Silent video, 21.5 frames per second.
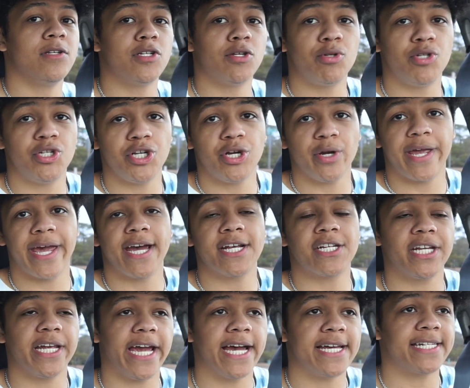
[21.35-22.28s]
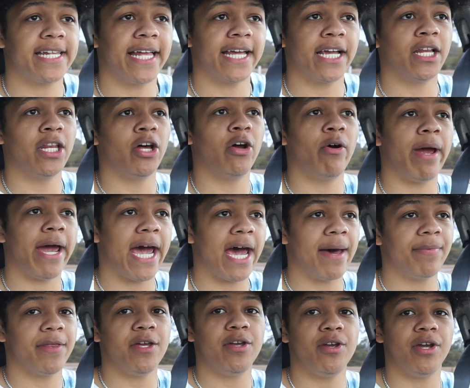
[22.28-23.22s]
So geocaching has like a little
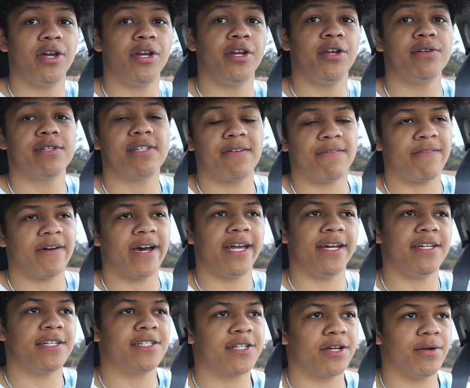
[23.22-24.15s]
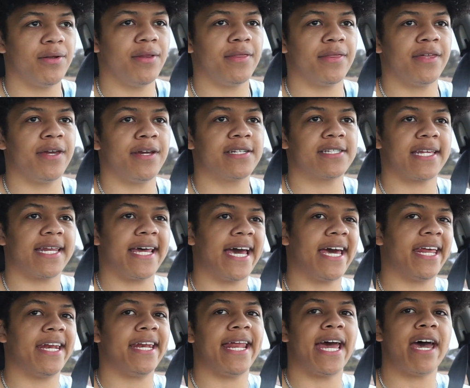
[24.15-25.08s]
app that you can use to find these certain things and
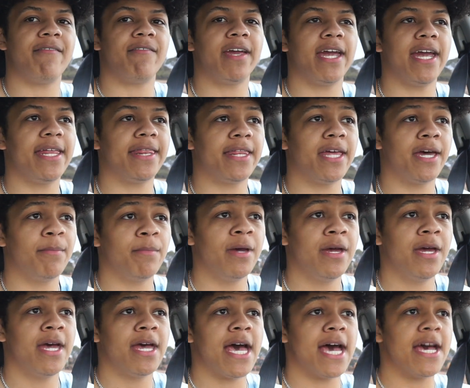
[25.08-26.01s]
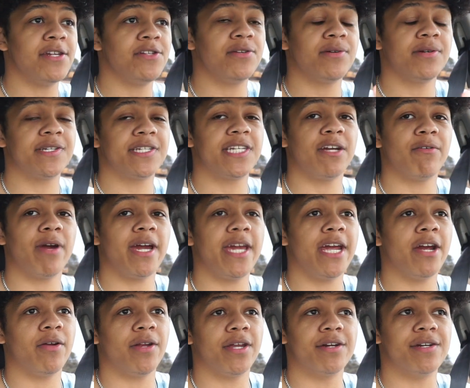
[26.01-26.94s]
how to navigate them. As you can see right
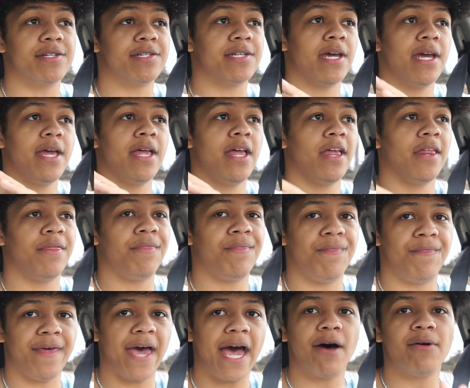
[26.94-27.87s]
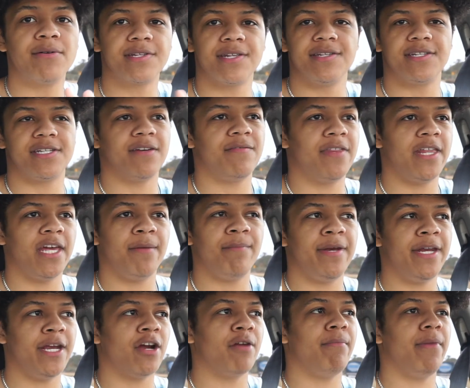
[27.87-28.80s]
here, there's thousands of
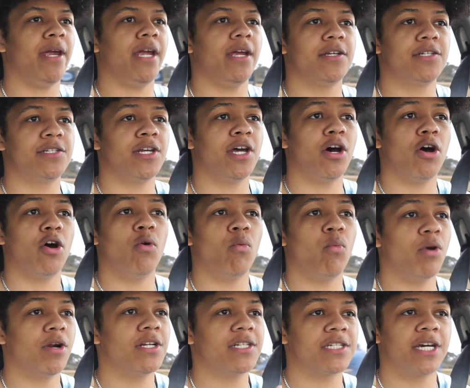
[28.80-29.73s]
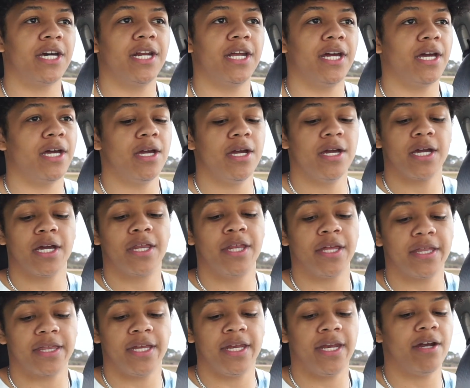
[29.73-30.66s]
them near me. So we're just going to
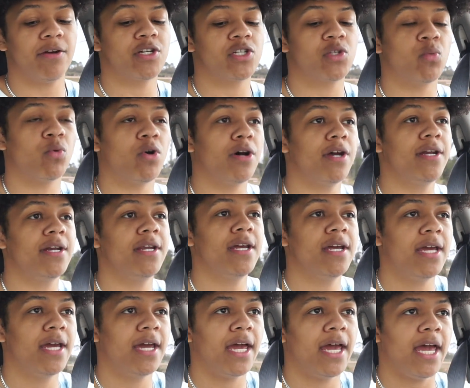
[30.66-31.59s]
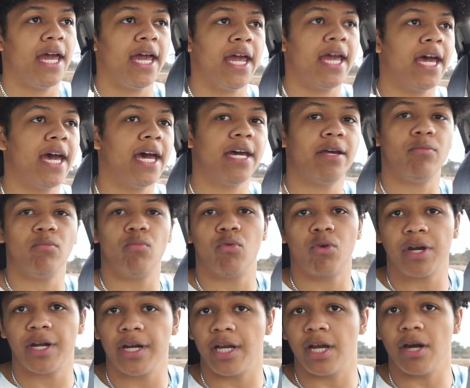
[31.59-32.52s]
click the nearest one and we're
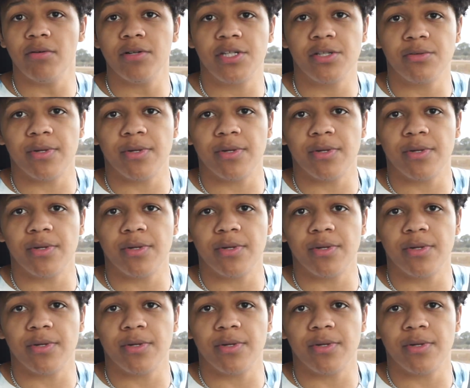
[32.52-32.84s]
going to go to